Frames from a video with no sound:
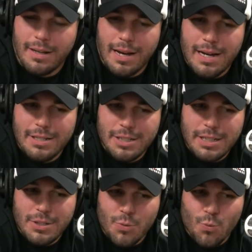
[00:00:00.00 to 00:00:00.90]
The IG
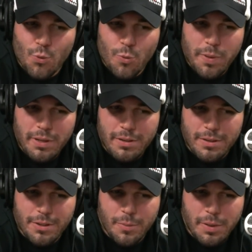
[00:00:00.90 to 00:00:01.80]
is Ruben,
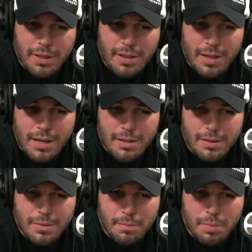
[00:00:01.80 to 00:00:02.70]
Ruben,